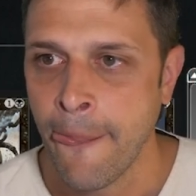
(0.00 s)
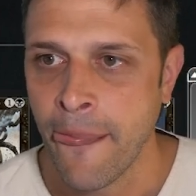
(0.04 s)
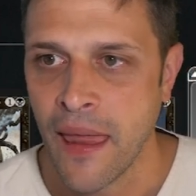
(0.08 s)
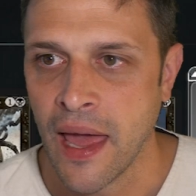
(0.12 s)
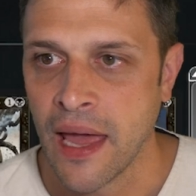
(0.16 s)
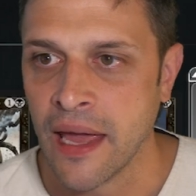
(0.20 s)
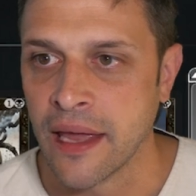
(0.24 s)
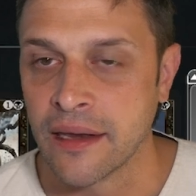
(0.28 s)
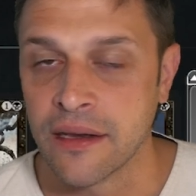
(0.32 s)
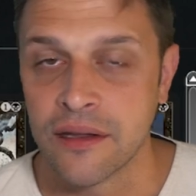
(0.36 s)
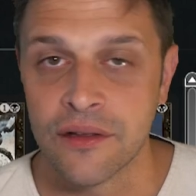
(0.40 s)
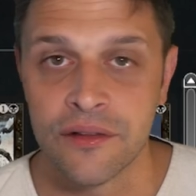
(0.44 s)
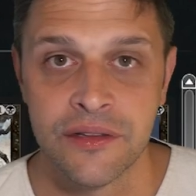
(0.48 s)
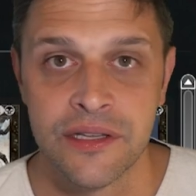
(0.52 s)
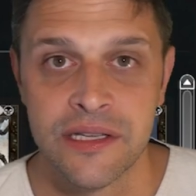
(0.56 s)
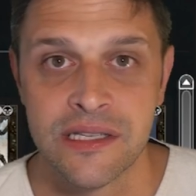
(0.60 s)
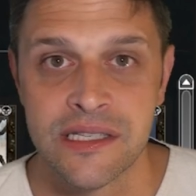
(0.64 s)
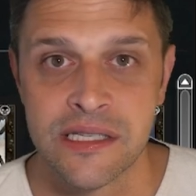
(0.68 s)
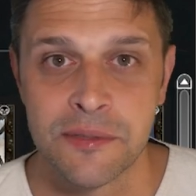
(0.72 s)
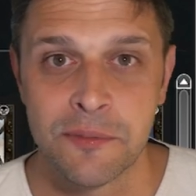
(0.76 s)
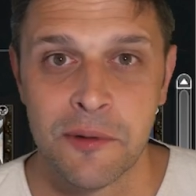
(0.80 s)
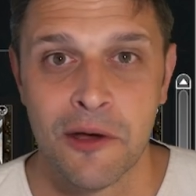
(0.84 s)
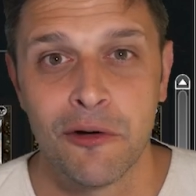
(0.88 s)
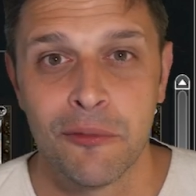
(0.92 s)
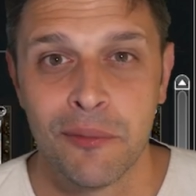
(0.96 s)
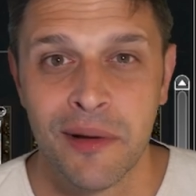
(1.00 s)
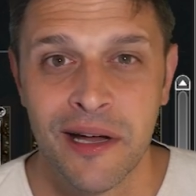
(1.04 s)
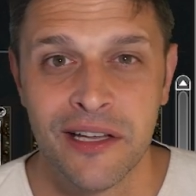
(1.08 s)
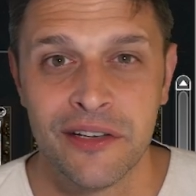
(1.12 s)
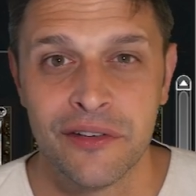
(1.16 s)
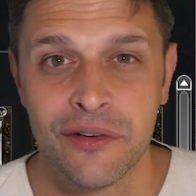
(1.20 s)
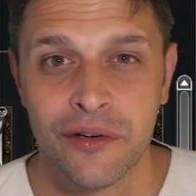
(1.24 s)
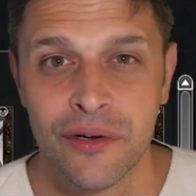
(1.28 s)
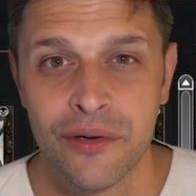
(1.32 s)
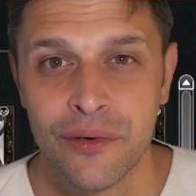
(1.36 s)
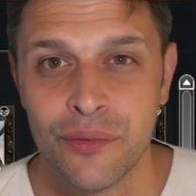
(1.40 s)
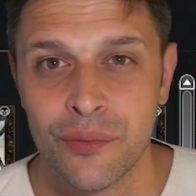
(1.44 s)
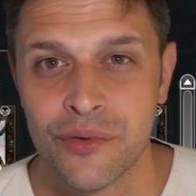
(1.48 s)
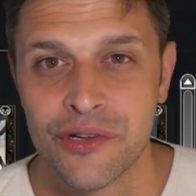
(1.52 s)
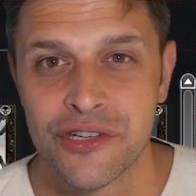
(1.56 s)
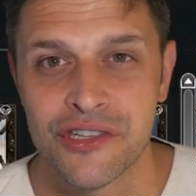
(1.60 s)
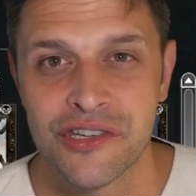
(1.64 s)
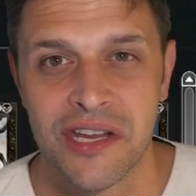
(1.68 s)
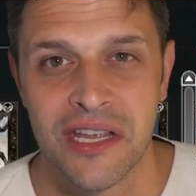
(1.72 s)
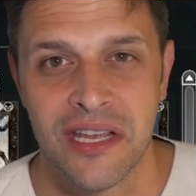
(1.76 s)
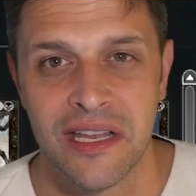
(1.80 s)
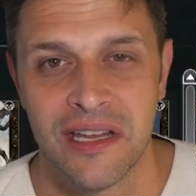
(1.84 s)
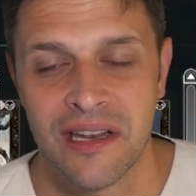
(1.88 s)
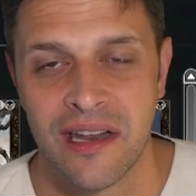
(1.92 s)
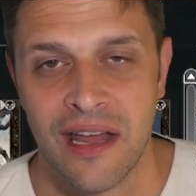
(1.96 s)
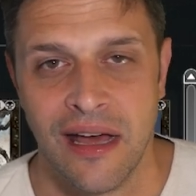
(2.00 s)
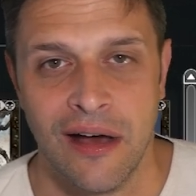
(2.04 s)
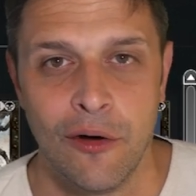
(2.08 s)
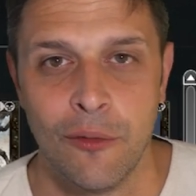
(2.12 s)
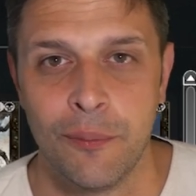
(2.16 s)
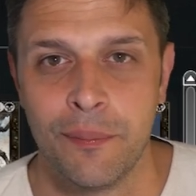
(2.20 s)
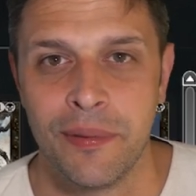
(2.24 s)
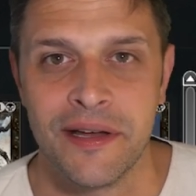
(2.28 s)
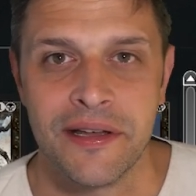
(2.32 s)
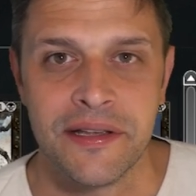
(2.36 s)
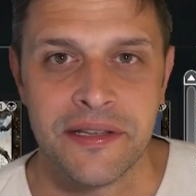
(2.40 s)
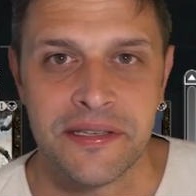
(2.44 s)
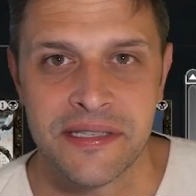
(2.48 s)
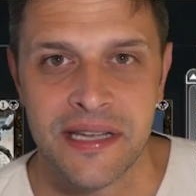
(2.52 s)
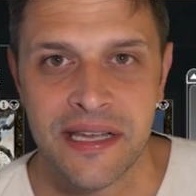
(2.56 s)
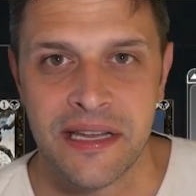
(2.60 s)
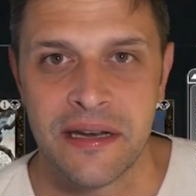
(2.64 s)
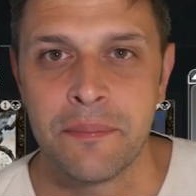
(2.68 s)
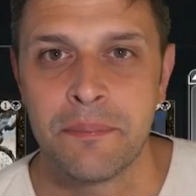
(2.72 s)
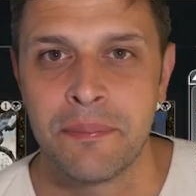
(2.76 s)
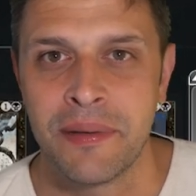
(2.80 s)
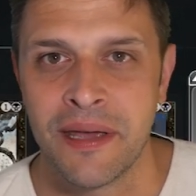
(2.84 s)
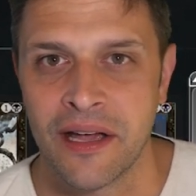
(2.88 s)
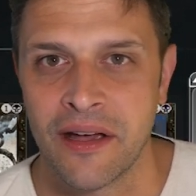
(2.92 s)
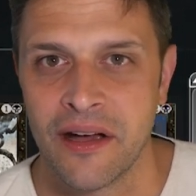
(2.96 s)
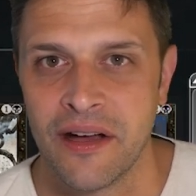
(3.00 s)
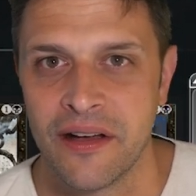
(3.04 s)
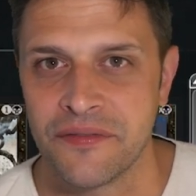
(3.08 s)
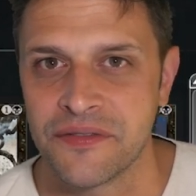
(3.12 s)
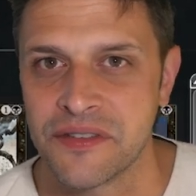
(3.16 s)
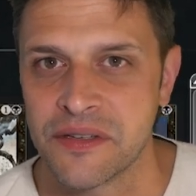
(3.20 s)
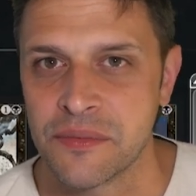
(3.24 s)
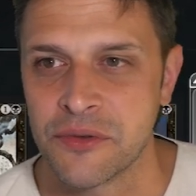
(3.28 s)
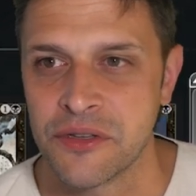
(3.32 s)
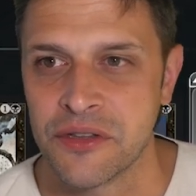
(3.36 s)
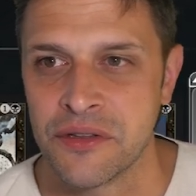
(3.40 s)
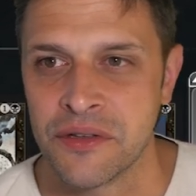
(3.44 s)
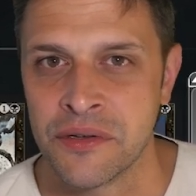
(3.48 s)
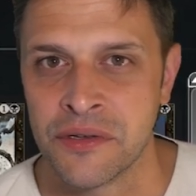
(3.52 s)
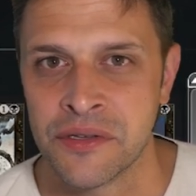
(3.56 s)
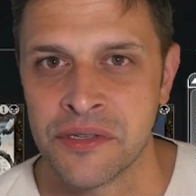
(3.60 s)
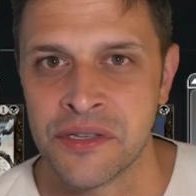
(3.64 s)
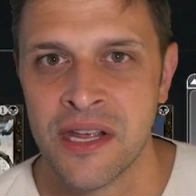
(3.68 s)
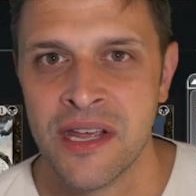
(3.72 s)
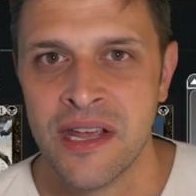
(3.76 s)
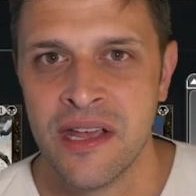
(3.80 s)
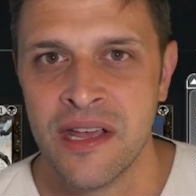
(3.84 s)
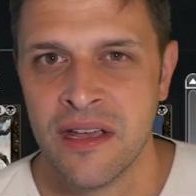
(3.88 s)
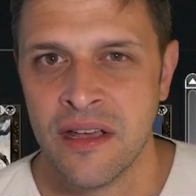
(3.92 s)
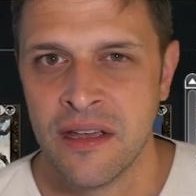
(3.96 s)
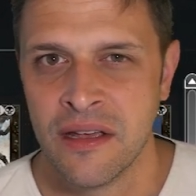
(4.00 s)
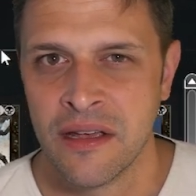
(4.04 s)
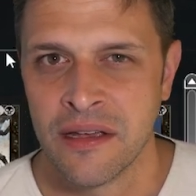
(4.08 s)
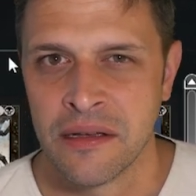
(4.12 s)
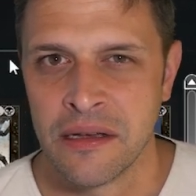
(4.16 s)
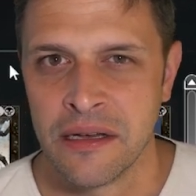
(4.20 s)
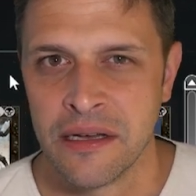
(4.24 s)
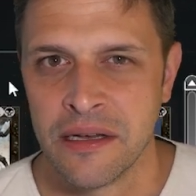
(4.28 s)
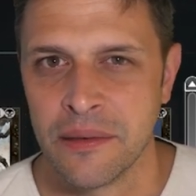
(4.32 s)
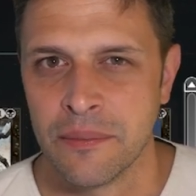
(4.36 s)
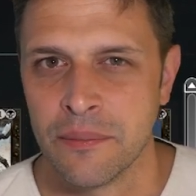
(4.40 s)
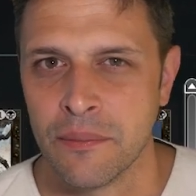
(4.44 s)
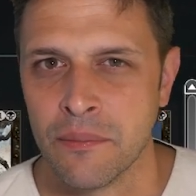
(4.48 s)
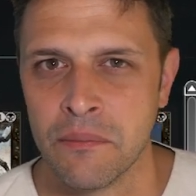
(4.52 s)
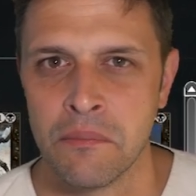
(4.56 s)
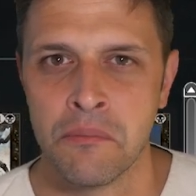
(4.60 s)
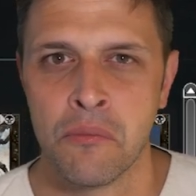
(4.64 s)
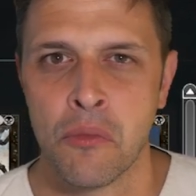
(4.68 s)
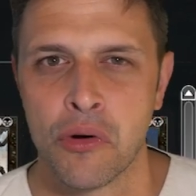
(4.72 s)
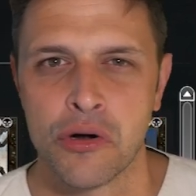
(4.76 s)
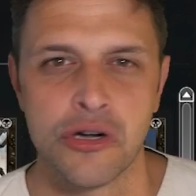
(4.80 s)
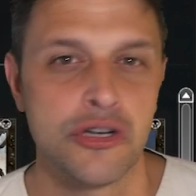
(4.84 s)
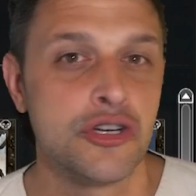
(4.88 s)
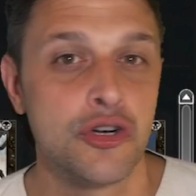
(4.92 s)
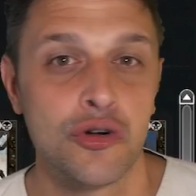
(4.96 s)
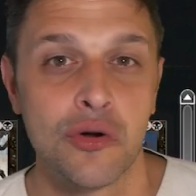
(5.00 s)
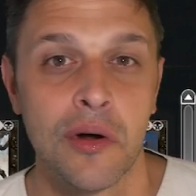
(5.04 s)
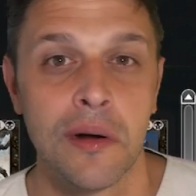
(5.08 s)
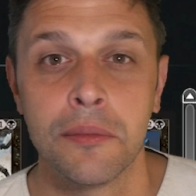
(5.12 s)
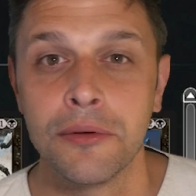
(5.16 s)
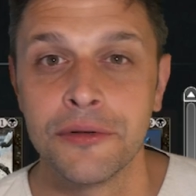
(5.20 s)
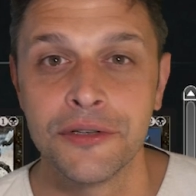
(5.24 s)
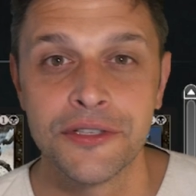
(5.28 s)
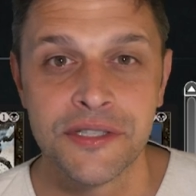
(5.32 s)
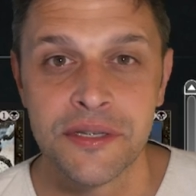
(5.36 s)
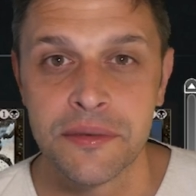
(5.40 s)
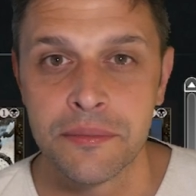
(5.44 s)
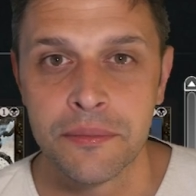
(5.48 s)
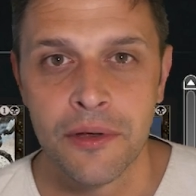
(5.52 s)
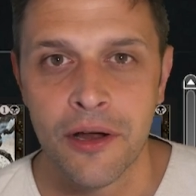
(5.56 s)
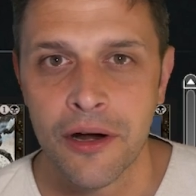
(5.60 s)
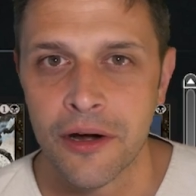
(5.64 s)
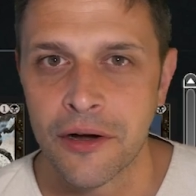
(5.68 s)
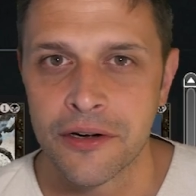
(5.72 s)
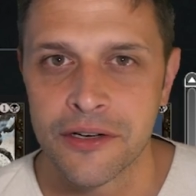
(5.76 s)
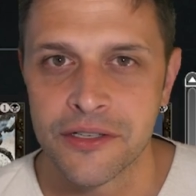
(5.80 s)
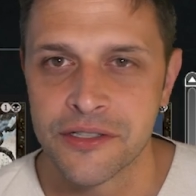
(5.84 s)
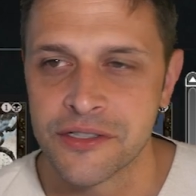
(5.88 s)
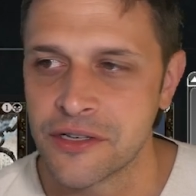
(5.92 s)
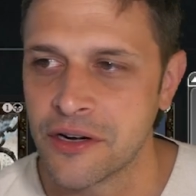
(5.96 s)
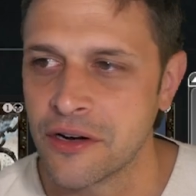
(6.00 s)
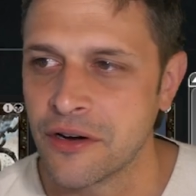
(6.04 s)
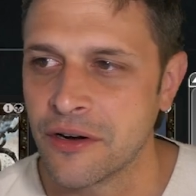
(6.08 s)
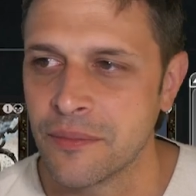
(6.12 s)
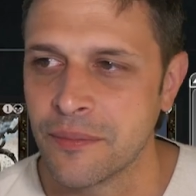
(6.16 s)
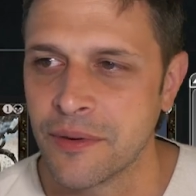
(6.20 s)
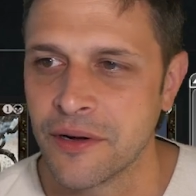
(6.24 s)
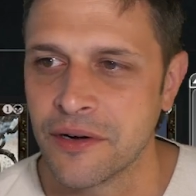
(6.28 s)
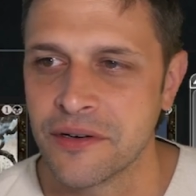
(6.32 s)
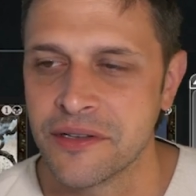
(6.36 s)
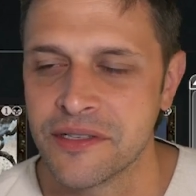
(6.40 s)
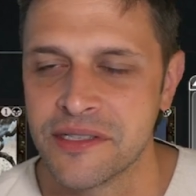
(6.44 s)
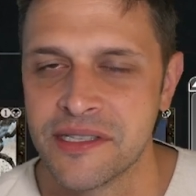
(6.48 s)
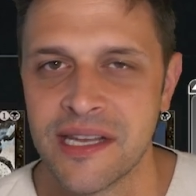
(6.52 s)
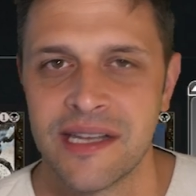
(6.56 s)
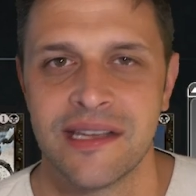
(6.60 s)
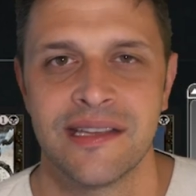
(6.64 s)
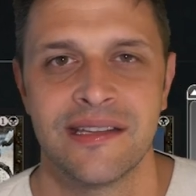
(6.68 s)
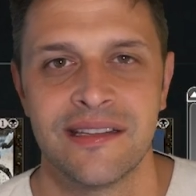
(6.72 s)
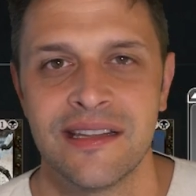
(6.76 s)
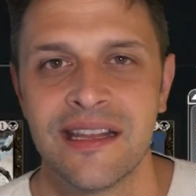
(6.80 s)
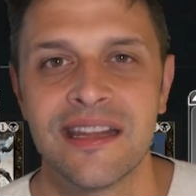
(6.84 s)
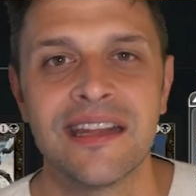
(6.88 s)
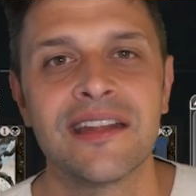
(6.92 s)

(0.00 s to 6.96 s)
and Elite Spellbinder, which can help us kind of pick off some of those more troublesome cards in our opponent's hand.